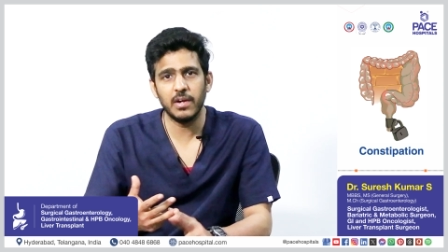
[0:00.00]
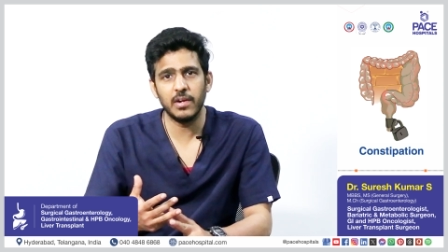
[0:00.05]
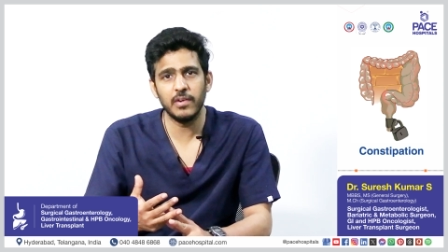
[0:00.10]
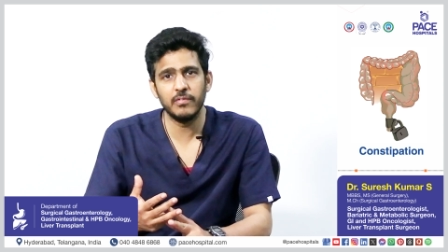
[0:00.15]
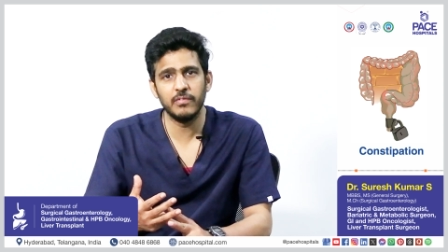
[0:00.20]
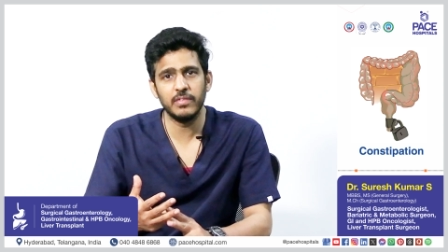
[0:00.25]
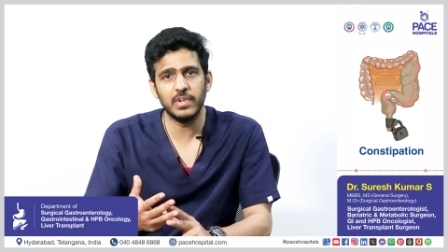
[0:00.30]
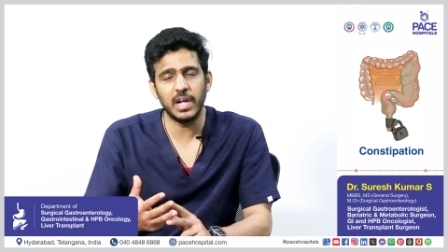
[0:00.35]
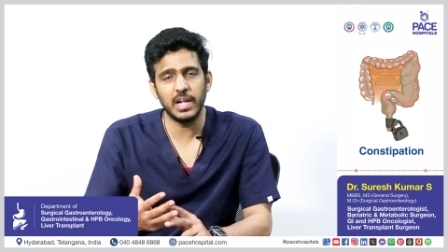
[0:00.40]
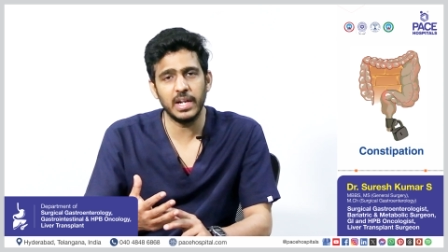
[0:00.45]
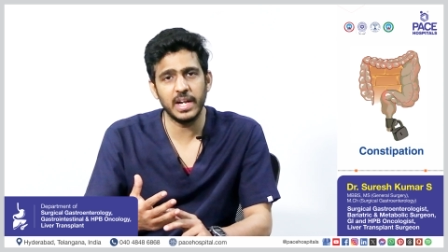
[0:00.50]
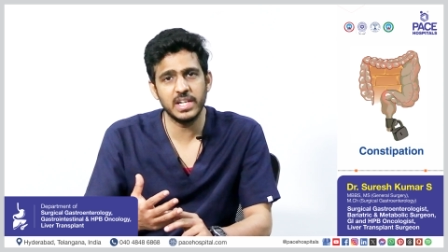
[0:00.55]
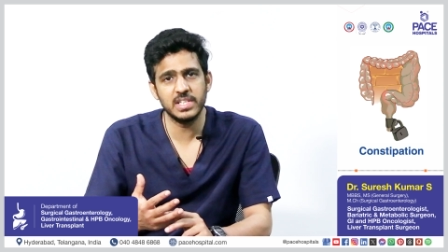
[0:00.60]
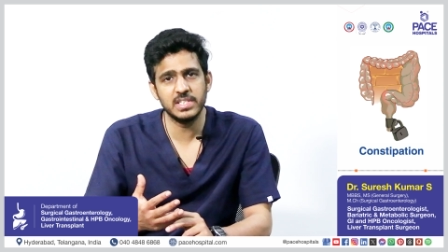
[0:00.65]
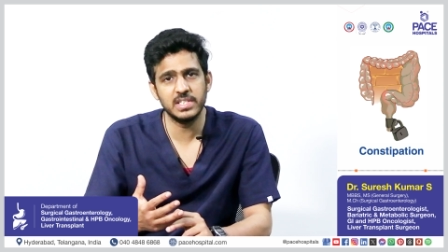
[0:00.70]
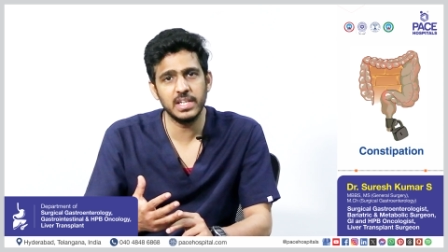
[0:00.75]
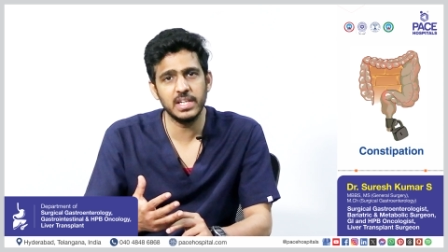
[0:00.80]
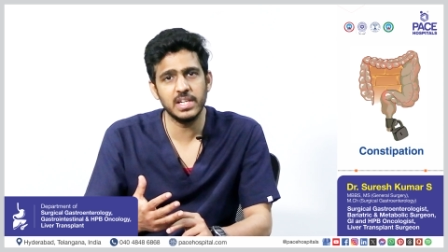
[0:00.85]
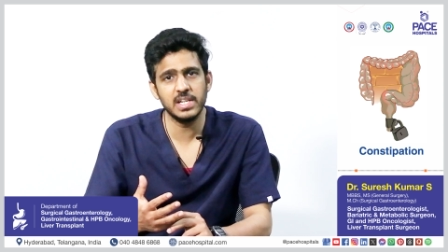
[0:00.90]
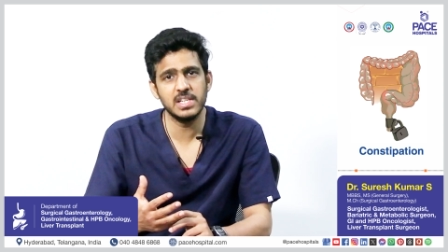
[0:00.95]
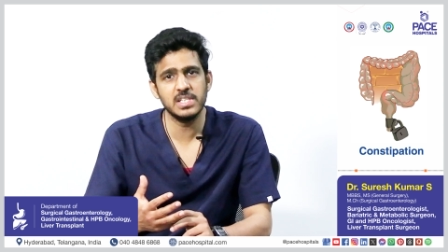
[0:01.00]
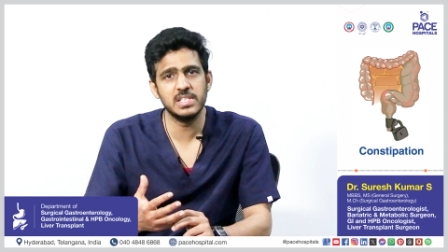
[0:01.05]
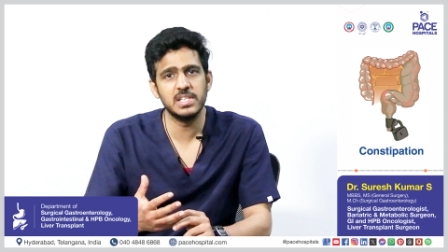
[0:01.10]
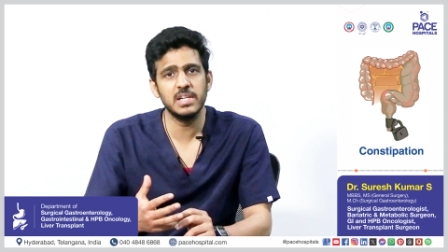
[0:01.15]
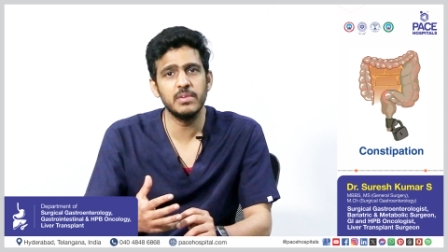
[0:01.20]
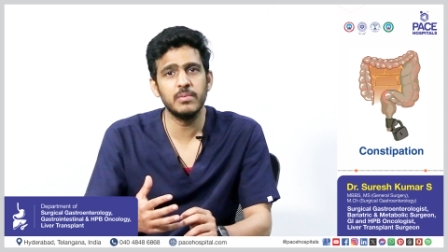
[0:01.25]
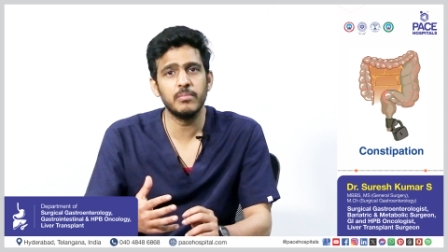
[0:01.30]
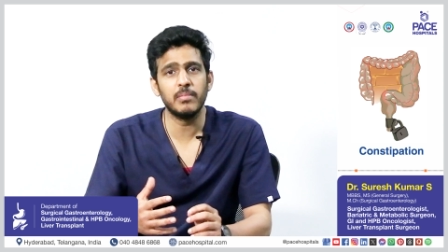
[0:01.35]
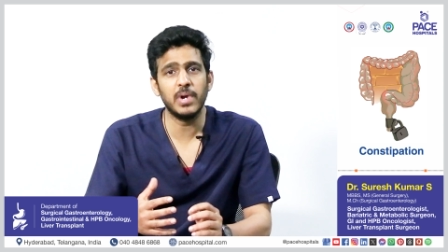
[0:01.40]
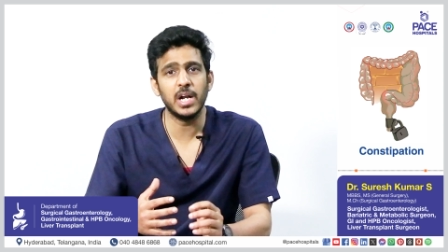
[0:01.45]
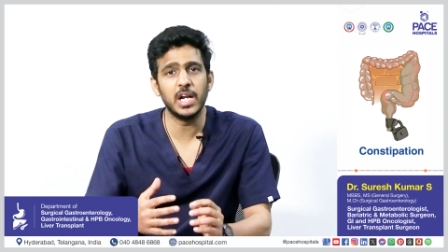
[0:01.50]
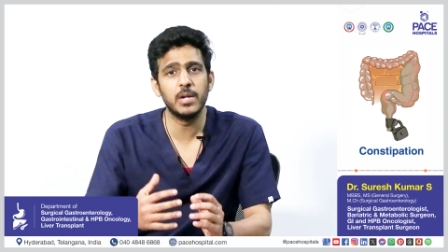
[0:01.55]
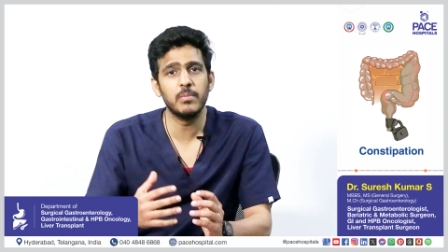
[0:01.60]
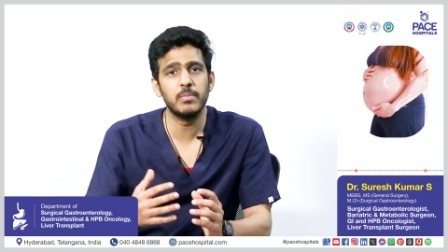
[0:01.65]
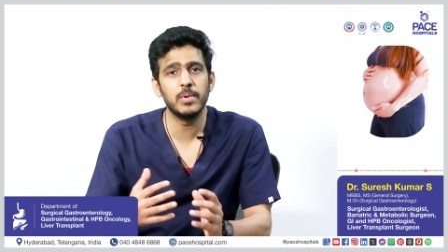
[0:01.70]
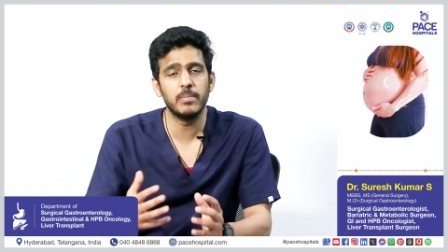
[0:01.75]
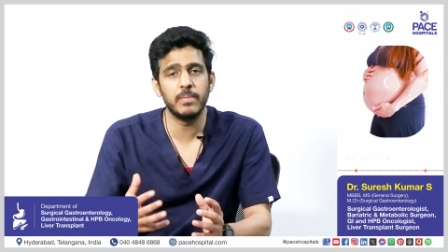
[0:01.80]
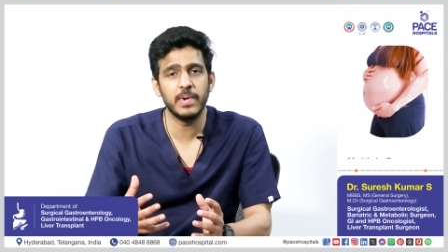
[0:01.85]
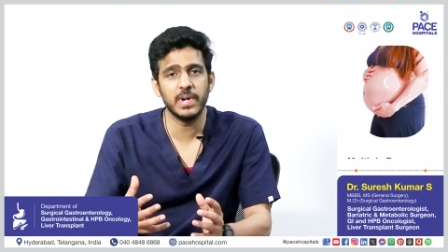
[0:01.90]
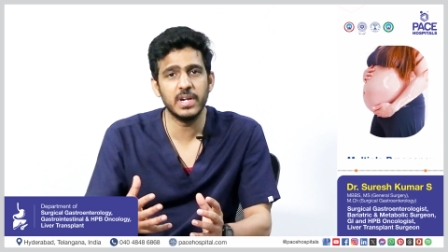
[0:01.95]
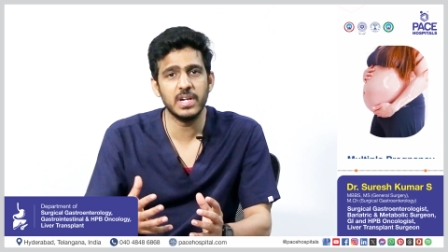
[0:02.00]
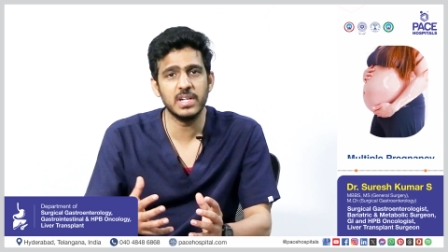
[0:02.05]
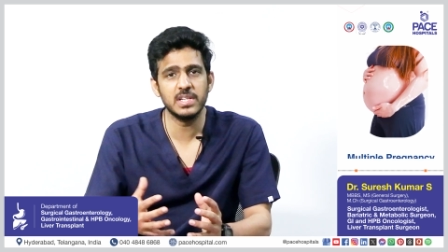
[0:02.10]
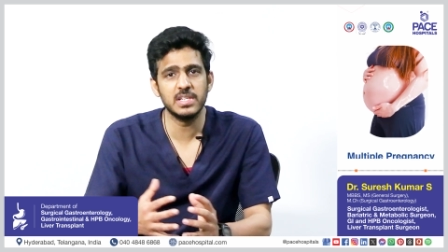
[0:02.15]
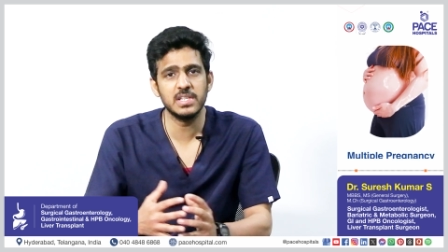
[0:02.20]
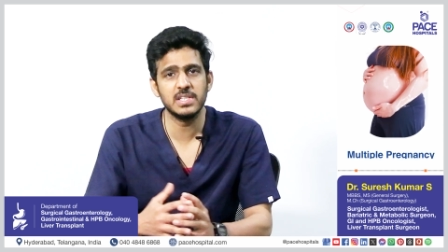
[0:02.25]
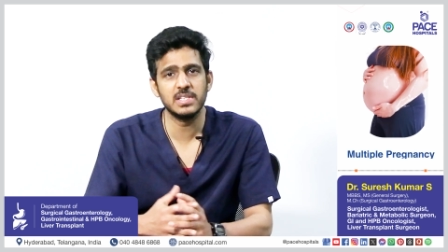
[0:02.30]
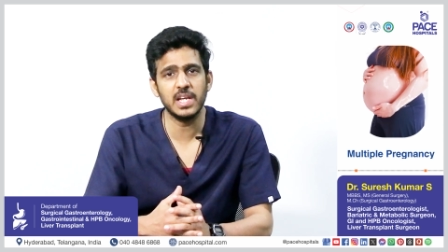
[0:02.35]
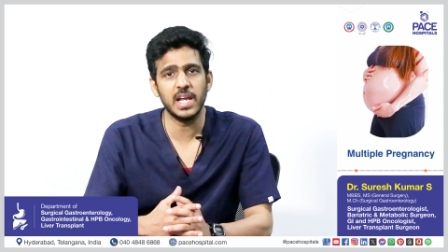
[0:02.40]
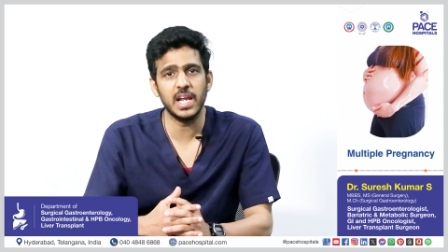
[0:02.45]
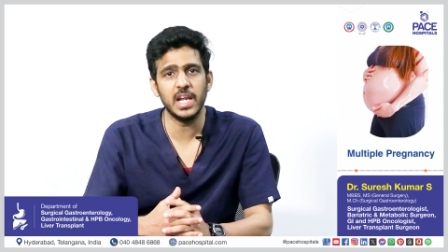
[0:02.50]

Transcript: And next thing is the multiple pregnancies.